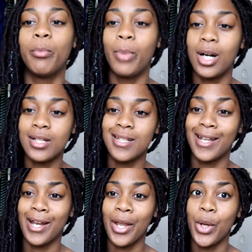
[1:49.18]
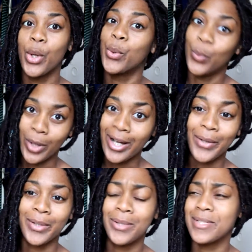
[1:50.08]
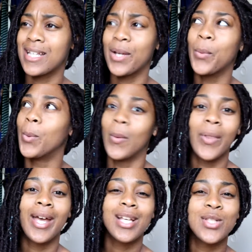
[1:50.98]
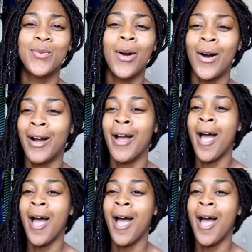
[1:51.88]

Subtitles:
box in a while. And I was like, what the heck is wrong?